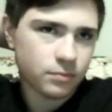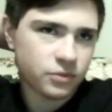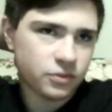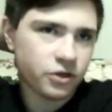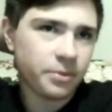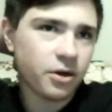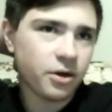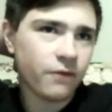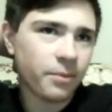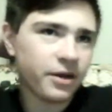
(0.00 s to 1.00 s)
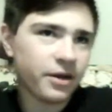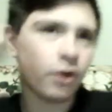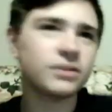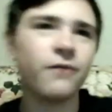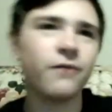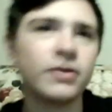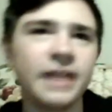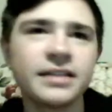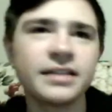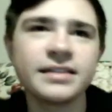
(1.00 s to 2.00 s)
So here we go, everybody. Oatsfall
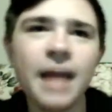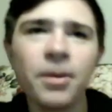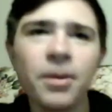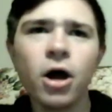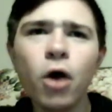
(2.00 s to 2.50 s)
takes the snap.